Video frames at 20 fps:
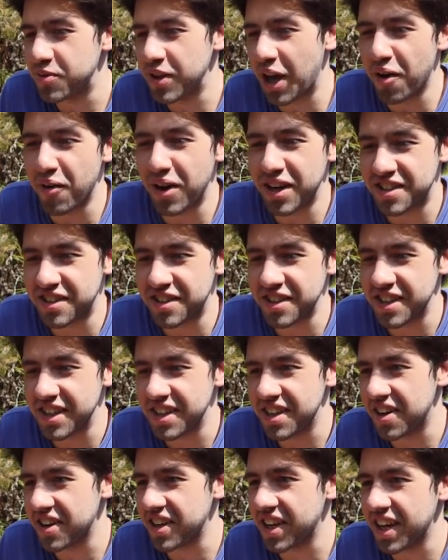Now I see
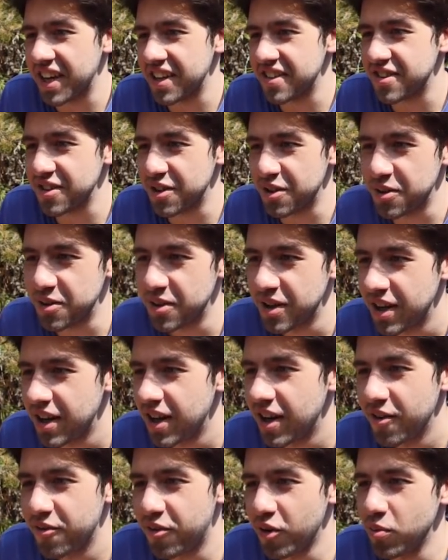it. Okay, so
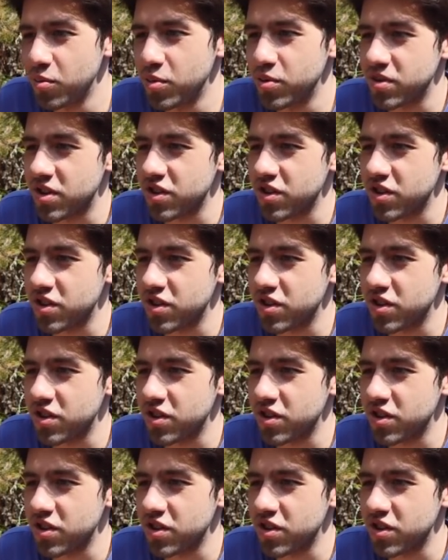Full Moon,